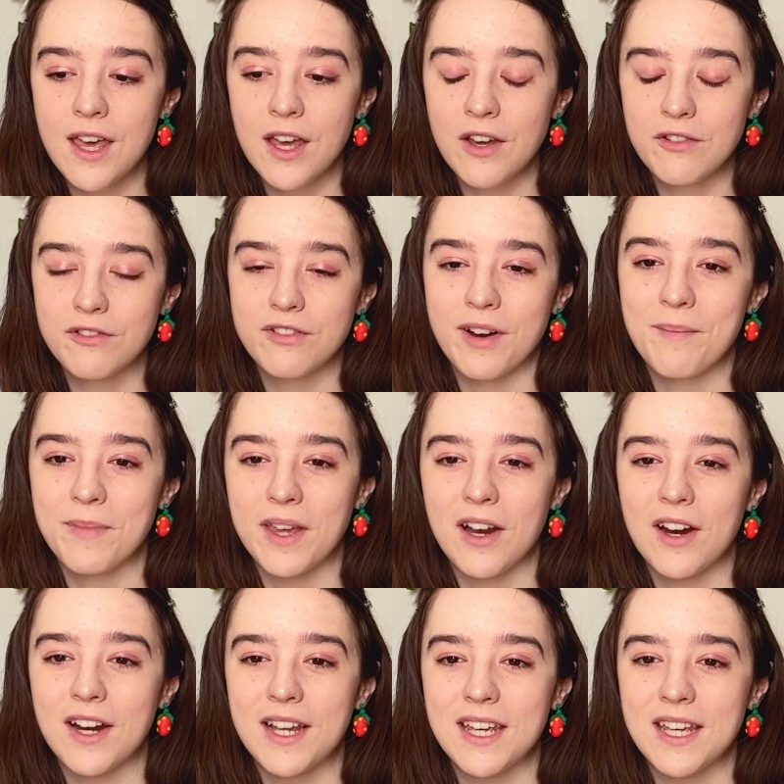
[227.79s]
From
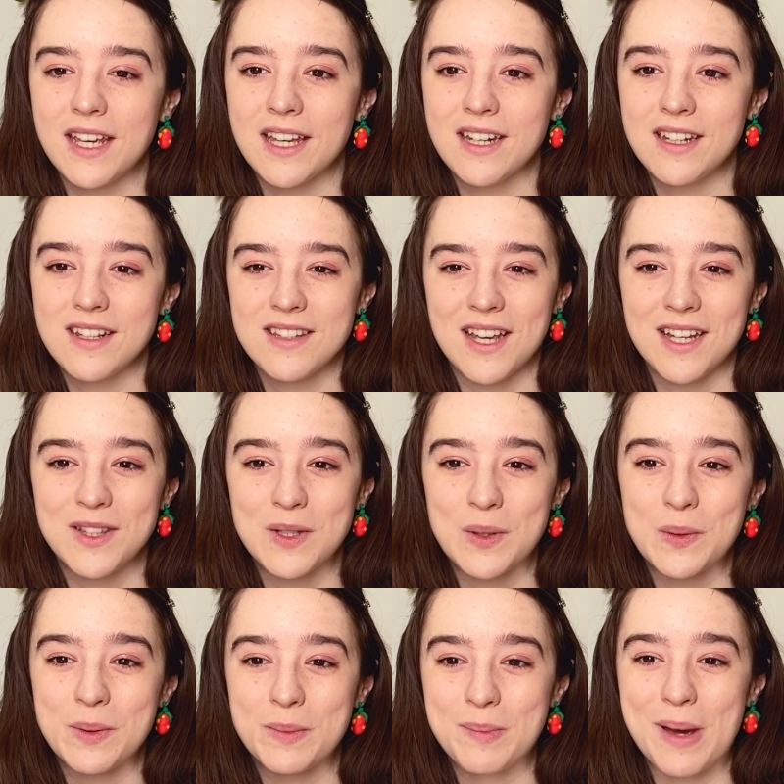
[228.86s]
there, he decides to
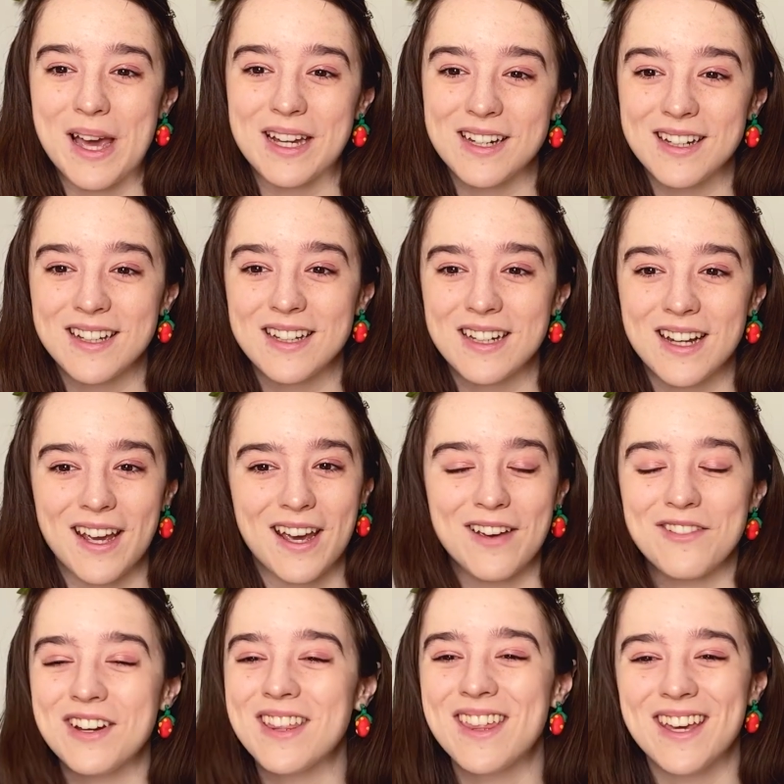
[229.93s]
abandon
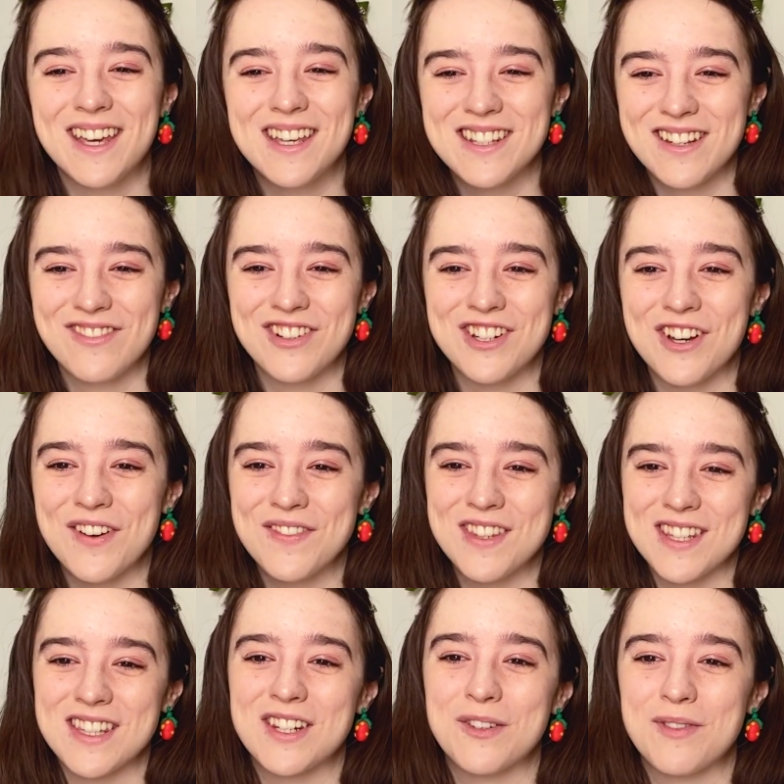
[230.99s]
everything he's ever known.
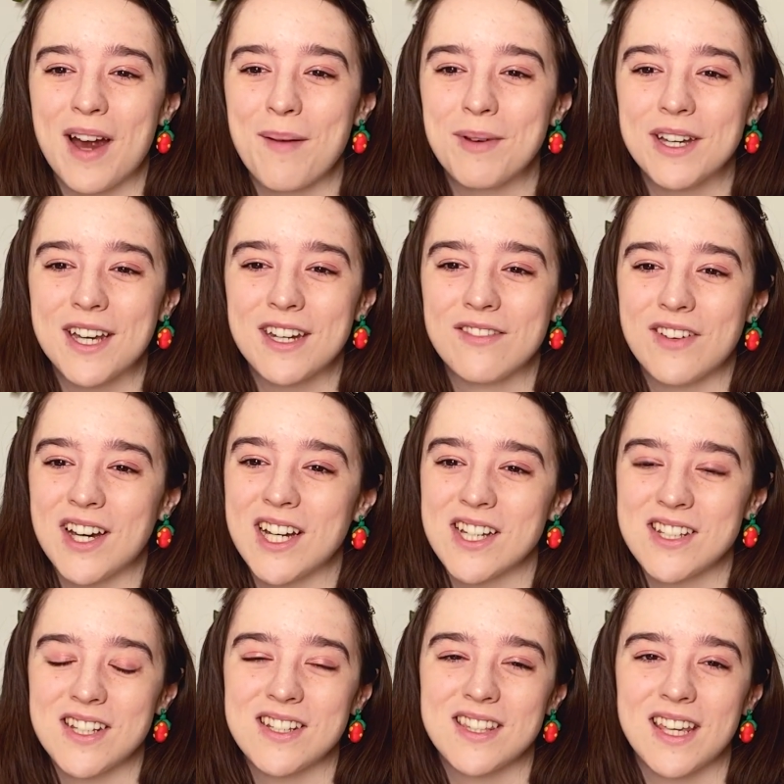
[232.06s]
This little rabbit kind of
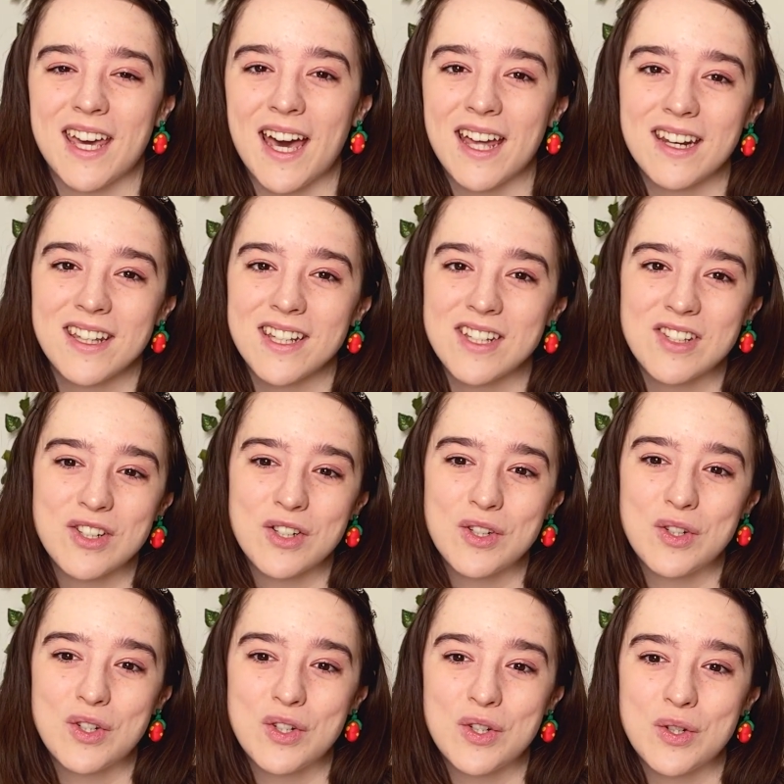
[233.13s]
acts as the catalyst
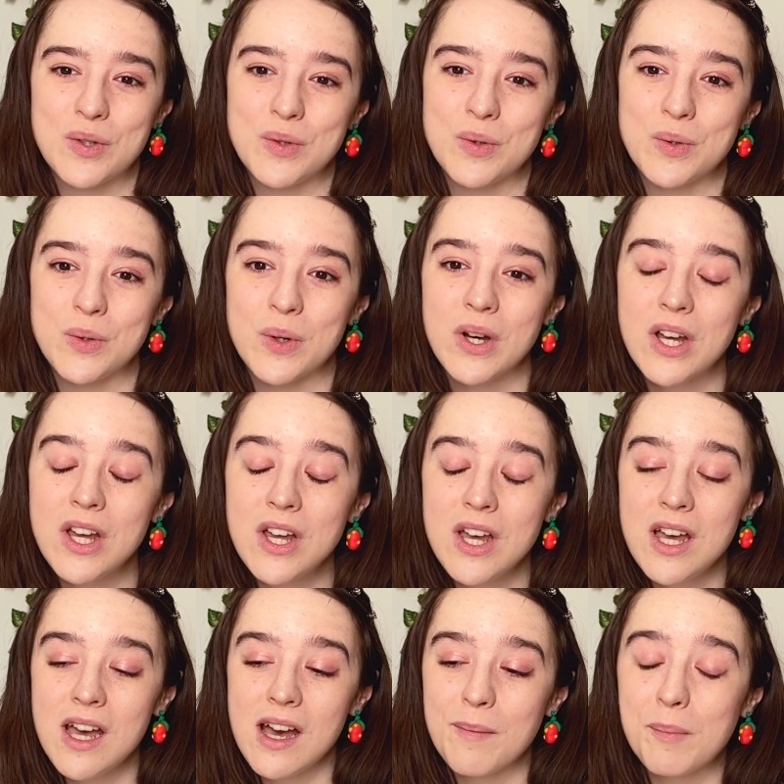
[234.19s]
to
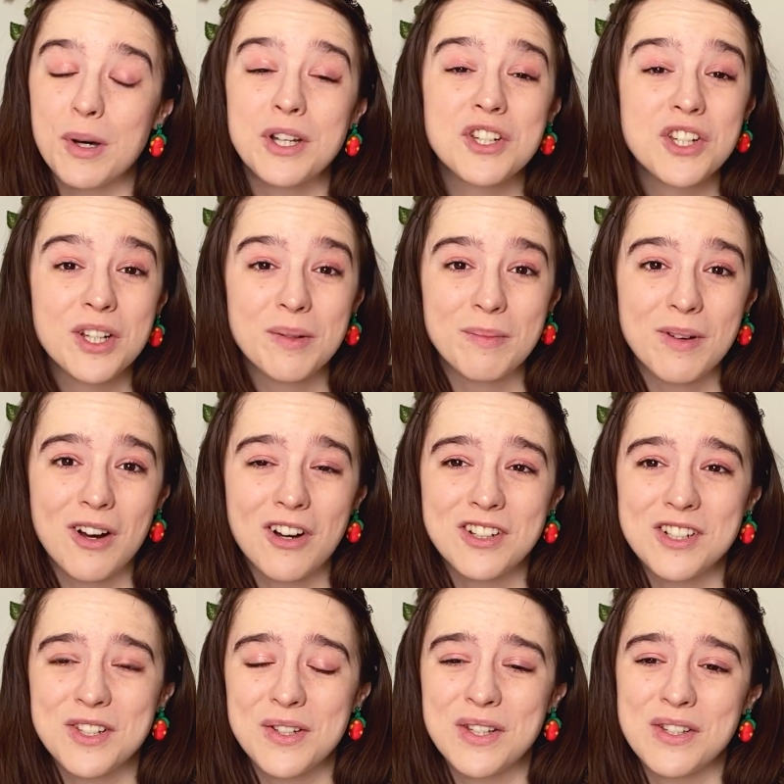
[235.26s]
push him
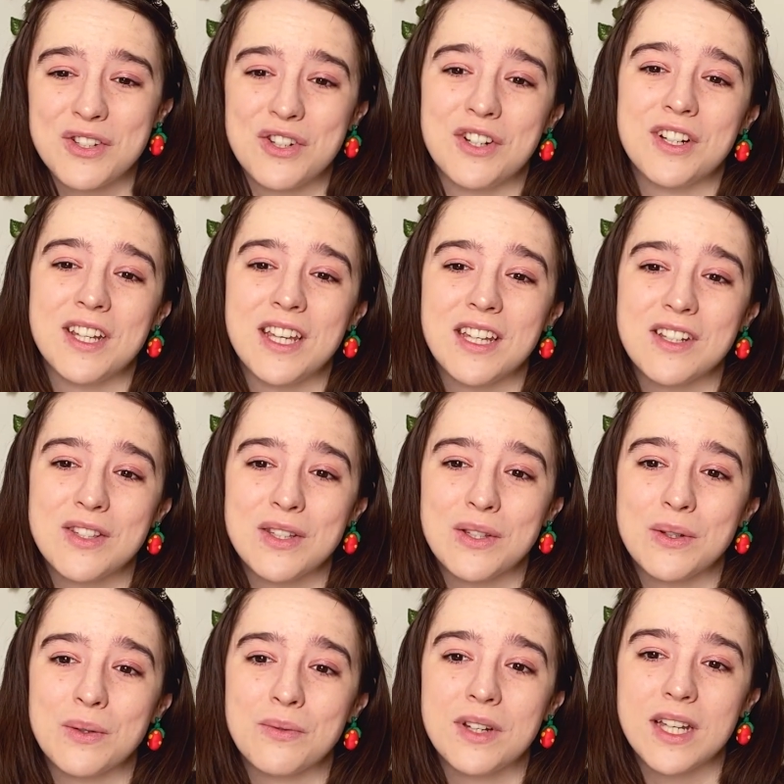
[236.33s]
onto his journey
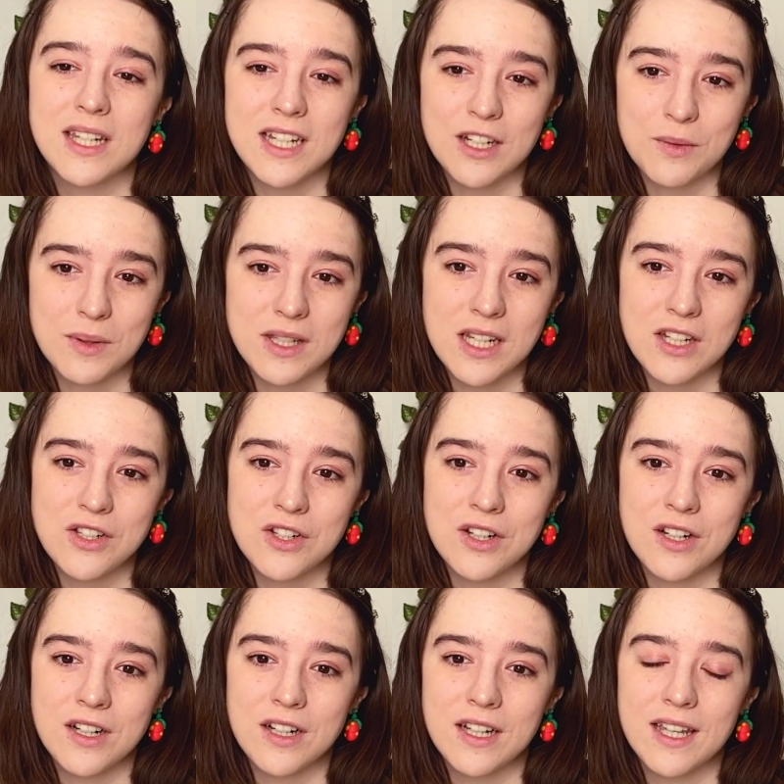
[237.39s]
to reconnect with
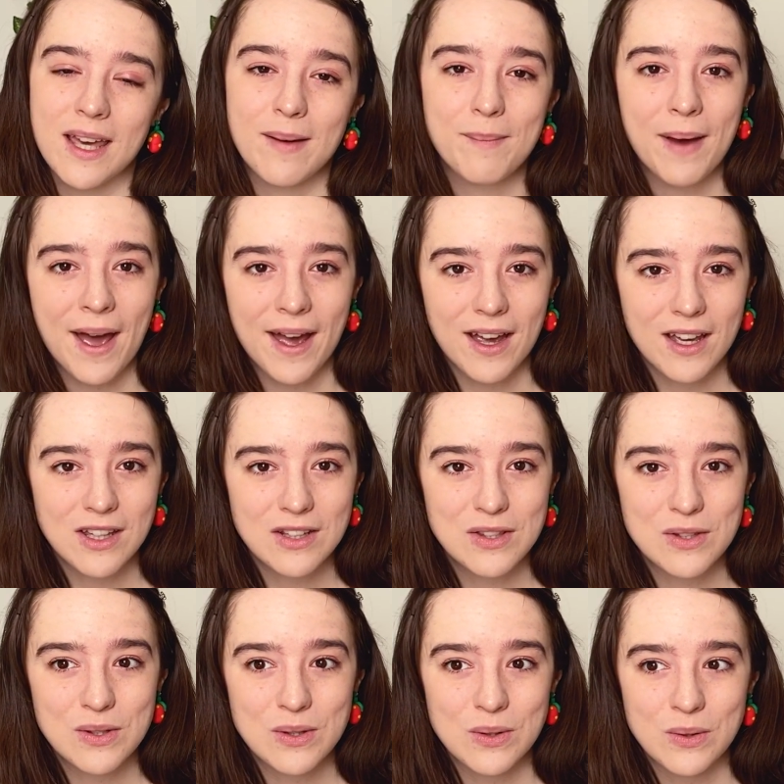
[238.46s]
nature, get back
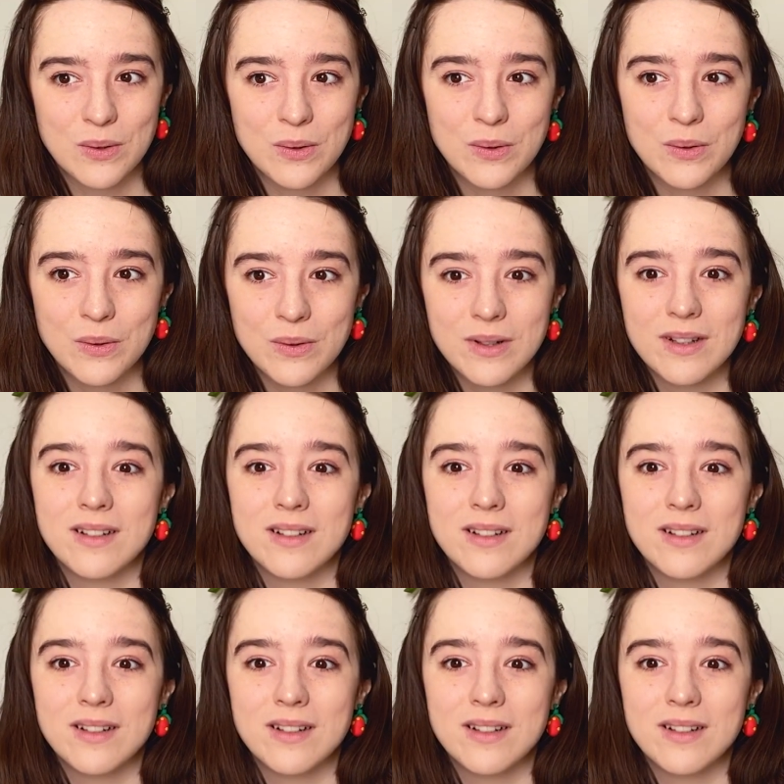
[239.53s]
to,